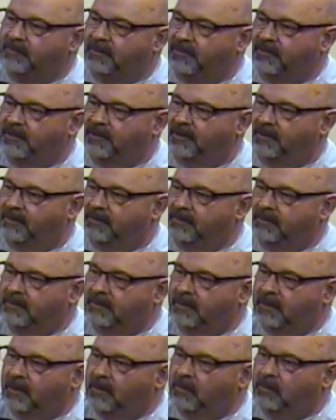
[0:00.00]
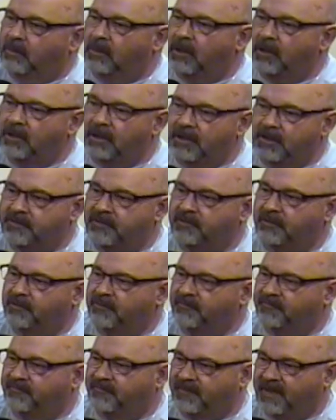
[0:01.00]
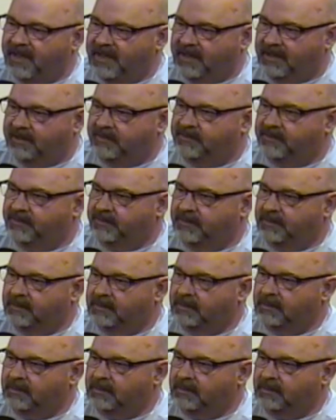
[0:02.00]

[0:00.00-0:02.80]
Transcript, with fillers: with you? Where is your faith?